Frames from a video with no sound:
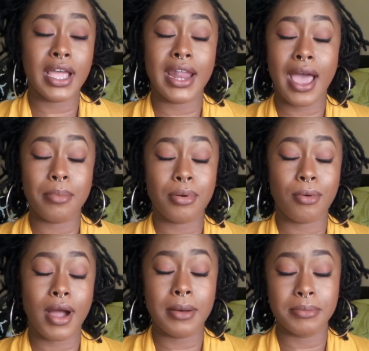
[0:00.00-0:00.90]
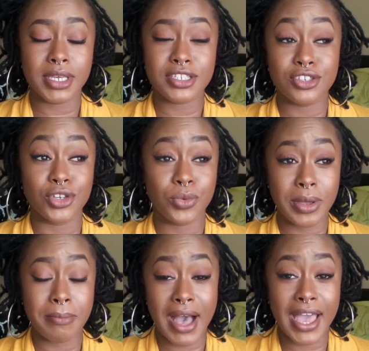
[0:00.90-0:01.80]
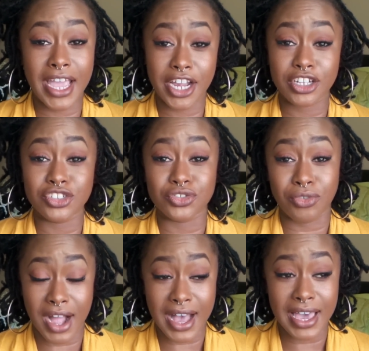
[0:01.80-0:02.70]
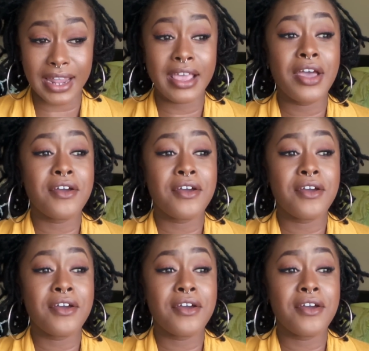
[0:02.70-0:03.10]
and I promise you, when my hair dried,